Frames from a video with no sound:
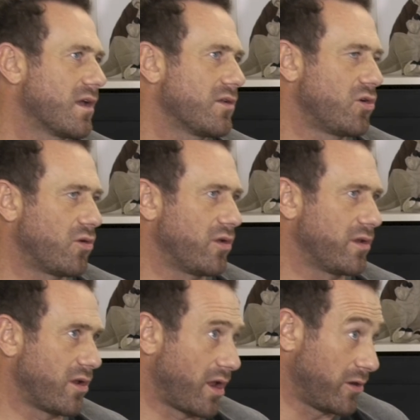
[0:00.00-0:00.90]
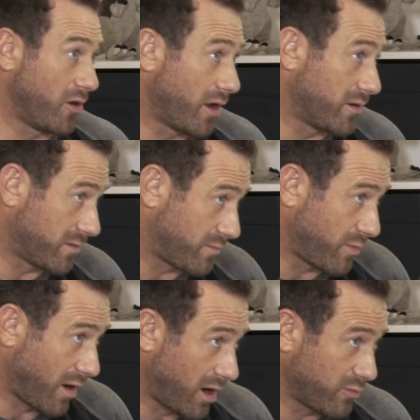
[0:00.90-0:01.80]
not,
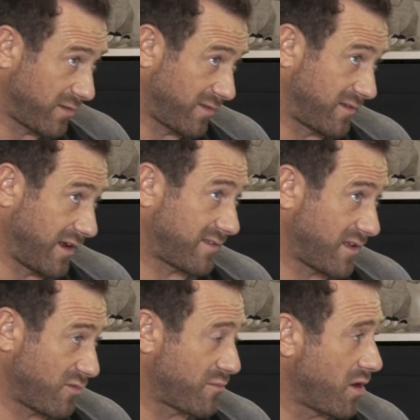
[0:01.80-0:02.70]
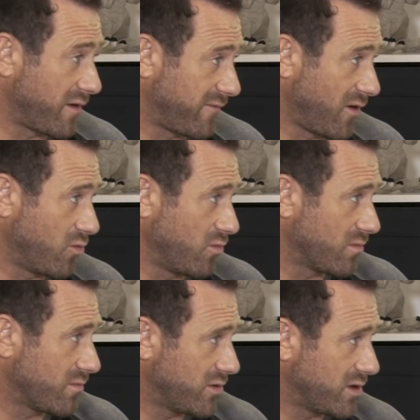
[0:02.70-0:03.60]
and I would suggest it was my fault.
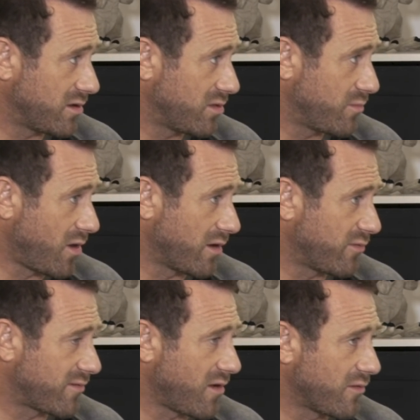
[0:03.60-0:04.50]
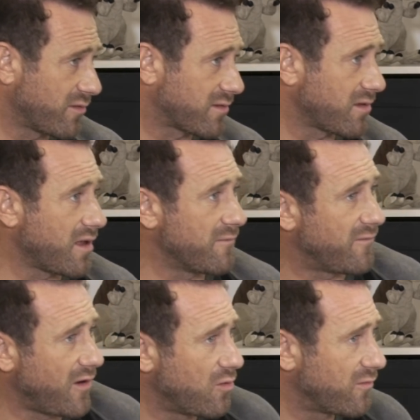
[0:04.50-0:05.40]
Sure. I was
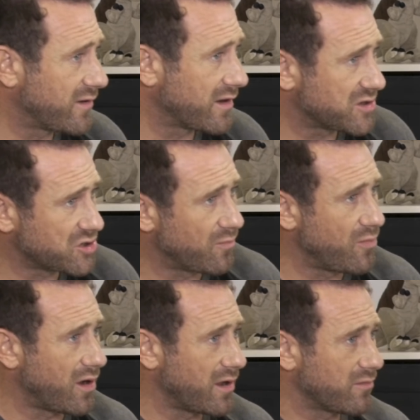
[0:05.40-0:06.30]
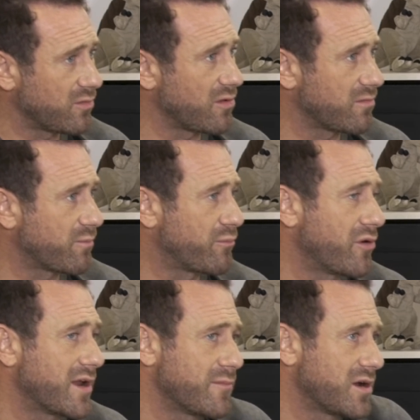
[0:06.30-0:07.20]
involved in a job that
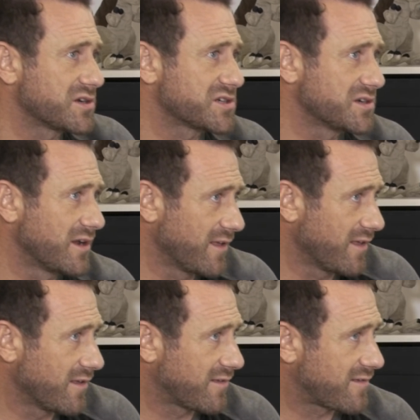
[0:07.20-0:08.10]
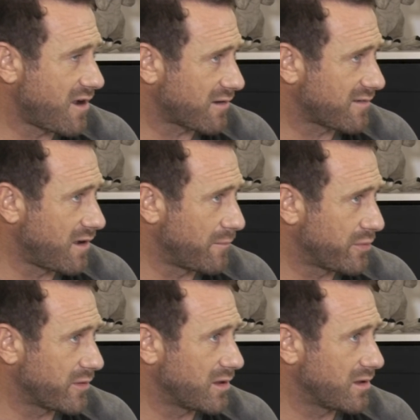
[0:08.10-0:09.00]
pretty much sucks
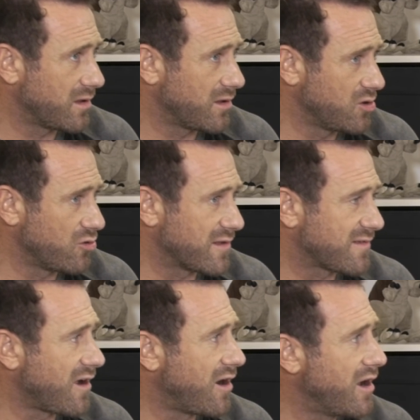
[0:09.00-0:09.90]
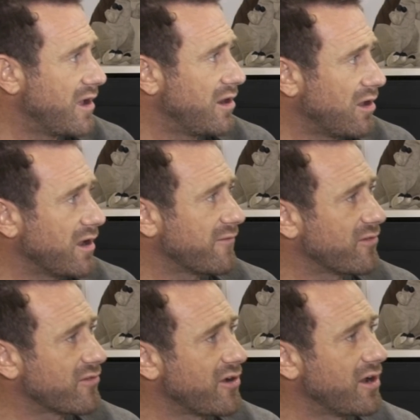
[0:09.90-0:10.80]
up your entire life
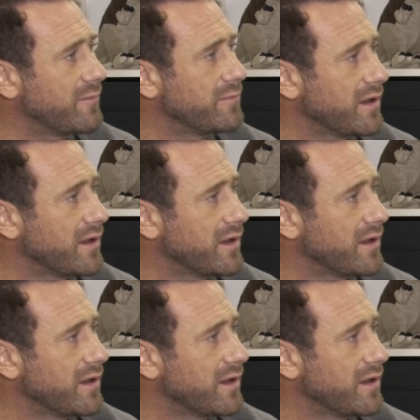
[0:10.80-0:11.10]
and time.